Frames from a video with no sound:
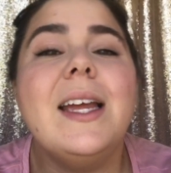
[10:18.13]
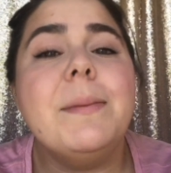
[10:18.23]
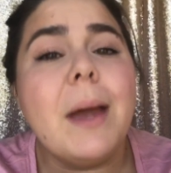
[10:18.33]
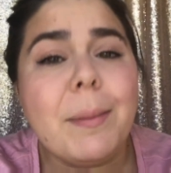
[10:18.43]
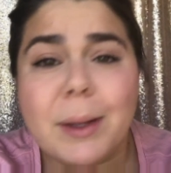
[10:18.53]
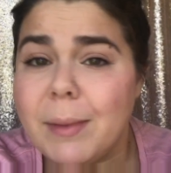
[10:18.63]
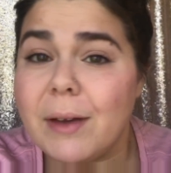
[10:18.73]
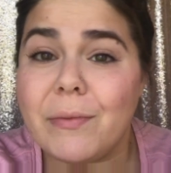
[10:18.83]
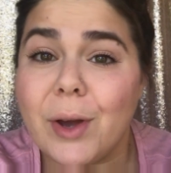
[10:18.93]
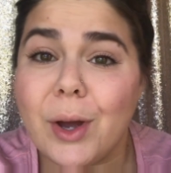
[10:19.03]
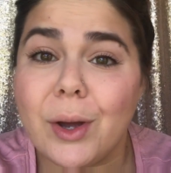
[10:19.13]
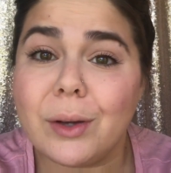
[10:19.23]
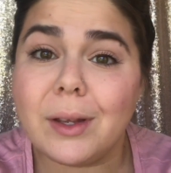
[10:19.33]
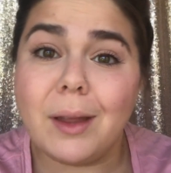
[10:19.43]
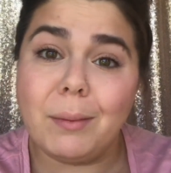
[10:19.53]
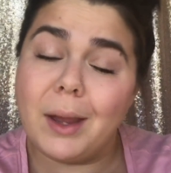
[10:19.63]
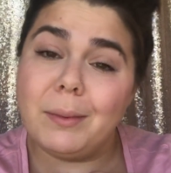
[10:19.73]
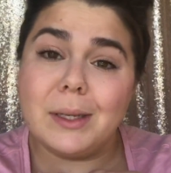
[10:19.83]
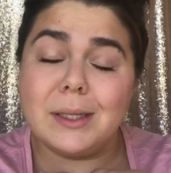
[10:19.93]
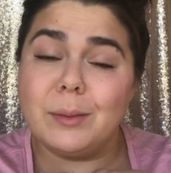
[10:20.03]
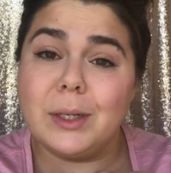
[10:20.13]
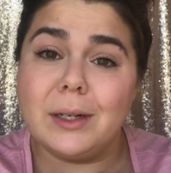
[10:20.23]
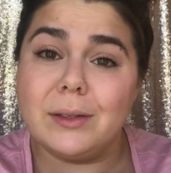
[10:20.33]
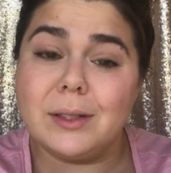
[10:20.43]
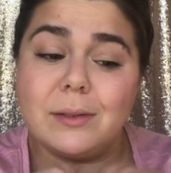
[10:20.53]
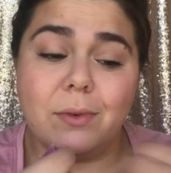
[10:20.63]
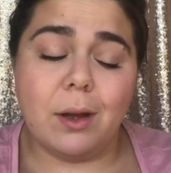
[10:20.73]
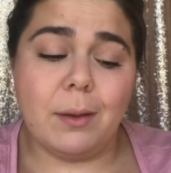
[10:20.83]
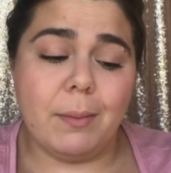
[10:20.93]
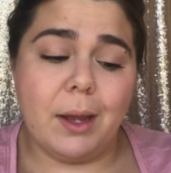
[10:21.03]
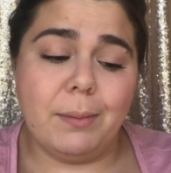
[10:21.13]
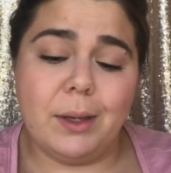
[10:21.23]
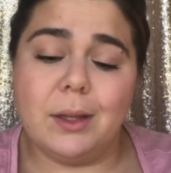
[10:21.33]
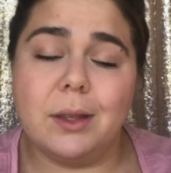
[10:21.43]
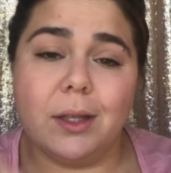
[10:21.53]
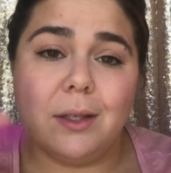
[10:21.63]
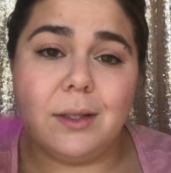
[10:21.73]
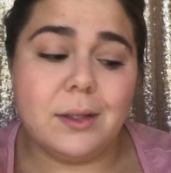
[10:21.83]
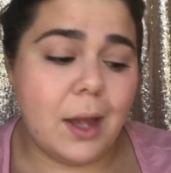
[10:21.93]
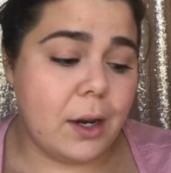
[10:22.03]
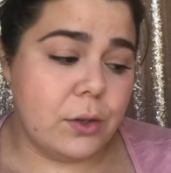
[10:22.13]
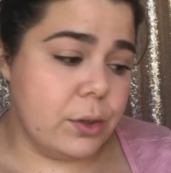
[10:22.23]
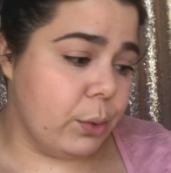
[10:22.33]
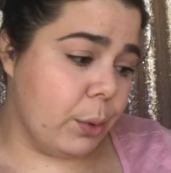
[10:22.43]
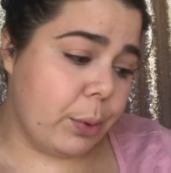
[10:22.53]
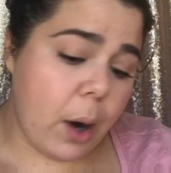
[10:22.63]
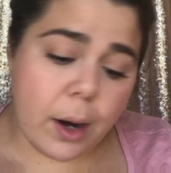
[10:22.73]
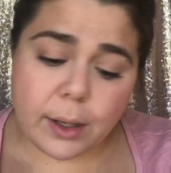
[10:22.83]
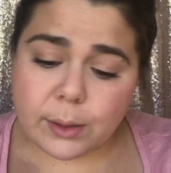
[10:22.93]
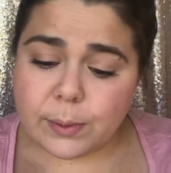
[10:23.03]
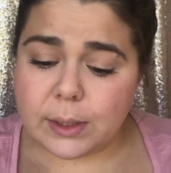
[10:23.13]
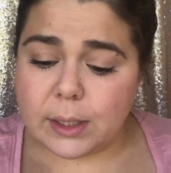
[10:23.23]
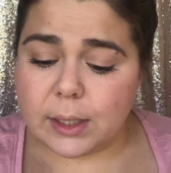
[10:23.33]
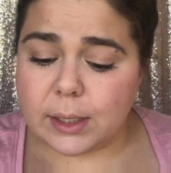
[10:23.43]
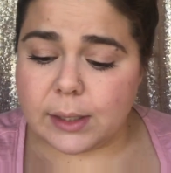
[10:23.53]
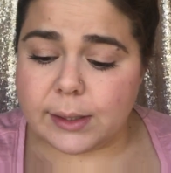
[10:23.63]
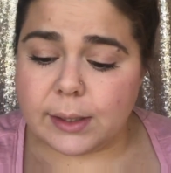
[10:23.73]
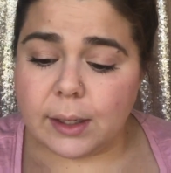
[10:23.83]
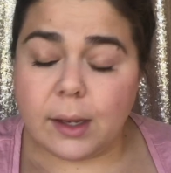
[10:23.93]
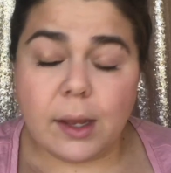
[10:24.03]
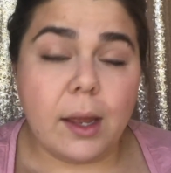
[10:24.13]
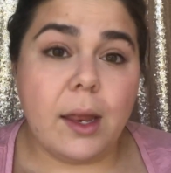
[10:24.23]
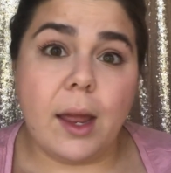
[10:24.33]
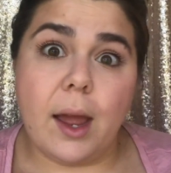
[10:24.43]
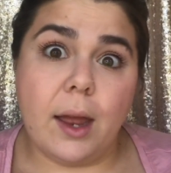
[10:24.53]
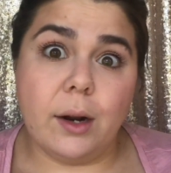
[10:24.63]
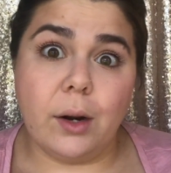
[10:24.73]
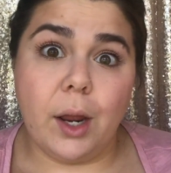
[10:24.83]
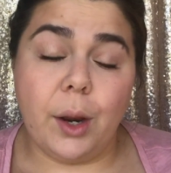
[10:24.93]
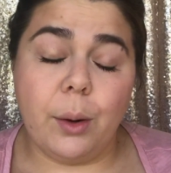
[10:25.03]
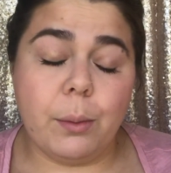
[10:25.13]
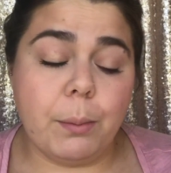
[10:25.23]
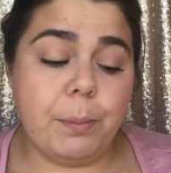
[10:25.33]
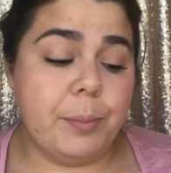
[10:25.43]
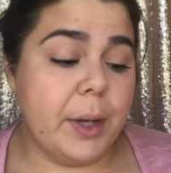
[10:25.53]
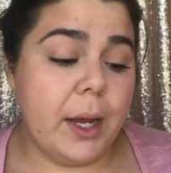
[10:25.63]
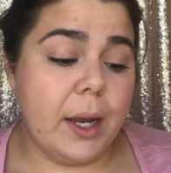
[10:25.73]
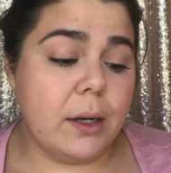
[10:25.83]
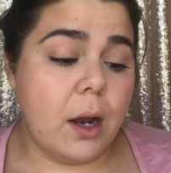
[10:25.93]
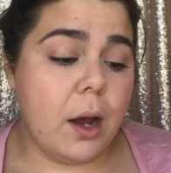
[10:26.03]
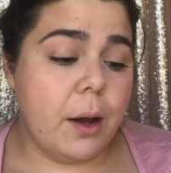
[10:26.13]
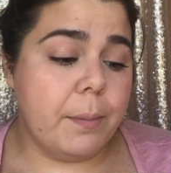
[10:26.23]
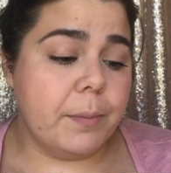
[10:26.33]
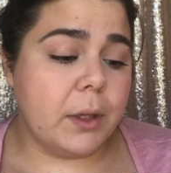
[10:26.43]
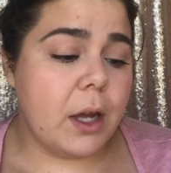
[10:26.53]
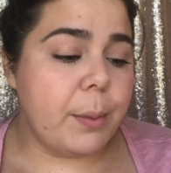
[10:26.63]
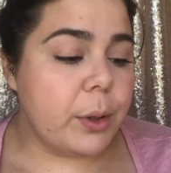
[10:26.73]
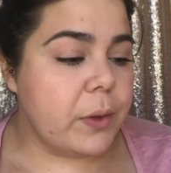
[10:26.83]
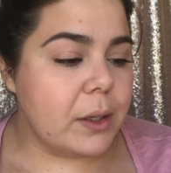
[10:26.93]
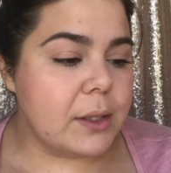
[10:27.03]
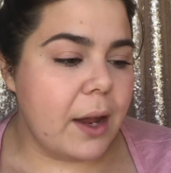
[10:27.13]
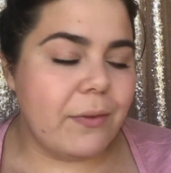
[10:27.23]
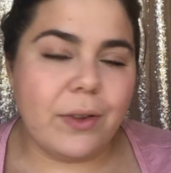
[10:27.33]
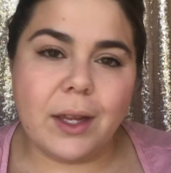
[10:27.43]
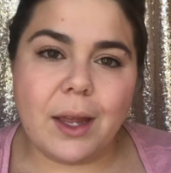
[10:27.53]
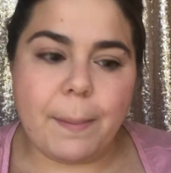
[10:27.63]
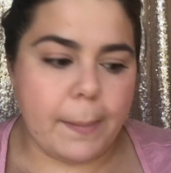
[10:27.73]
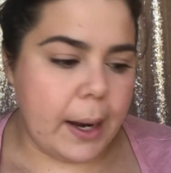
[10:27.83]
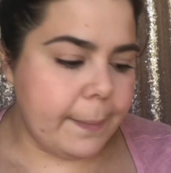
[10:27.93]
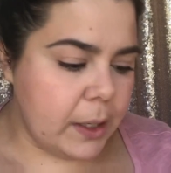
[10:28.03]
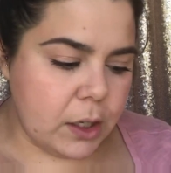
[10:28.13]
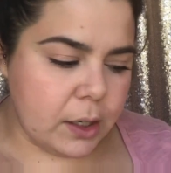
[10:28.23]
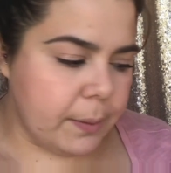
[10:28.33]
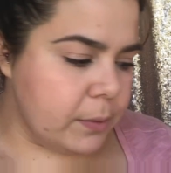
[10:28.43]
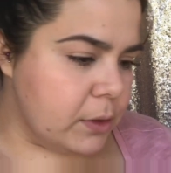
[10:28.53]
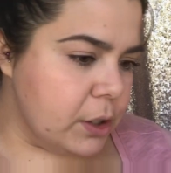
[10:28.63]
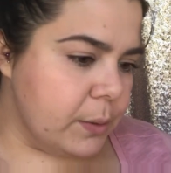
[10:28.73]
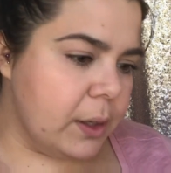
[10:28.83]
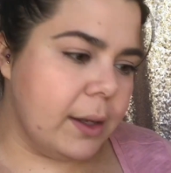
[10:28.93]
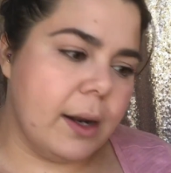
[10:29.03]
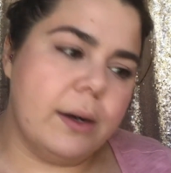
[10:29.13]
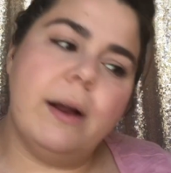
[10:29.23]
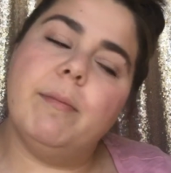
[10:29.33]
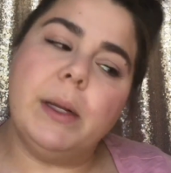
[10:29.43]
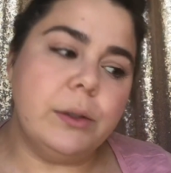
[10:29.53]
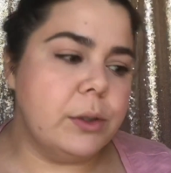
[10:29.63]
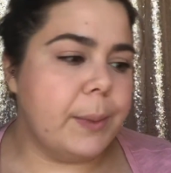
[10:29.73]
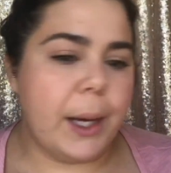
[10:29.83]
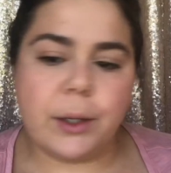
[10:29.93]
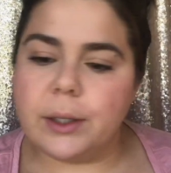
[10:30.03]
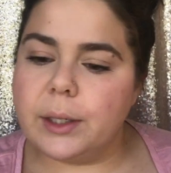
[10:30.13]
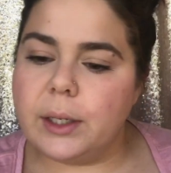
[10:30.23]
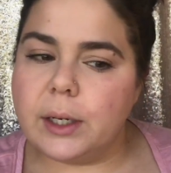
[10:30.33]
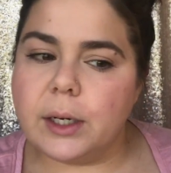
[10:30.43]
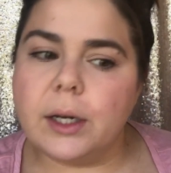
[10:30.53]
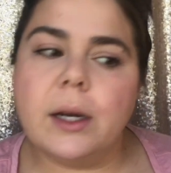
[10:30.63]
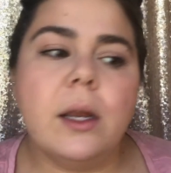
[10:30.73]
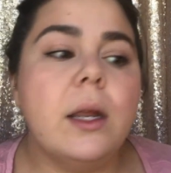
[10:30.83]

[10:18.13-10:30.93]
it might be my fault. It might be someone else's fault. It might be that I used the wrong product with this. I don't know. But a couple of things that I feel like it might be good at doing, and I don't have my loose powder in here,